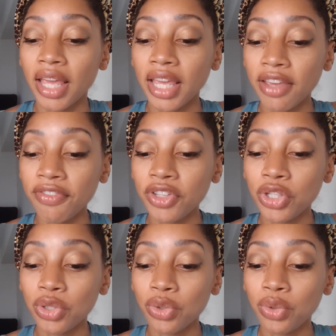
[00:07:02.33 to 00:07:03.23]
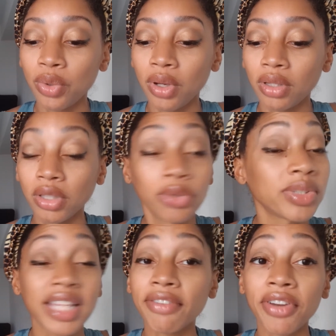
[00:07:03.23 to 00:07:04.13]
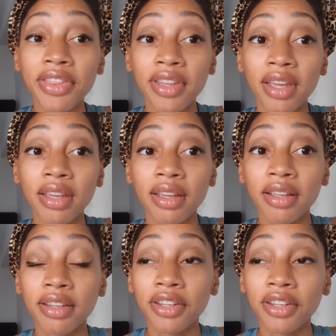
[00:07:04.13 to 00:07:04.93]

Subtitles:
if you lose everything,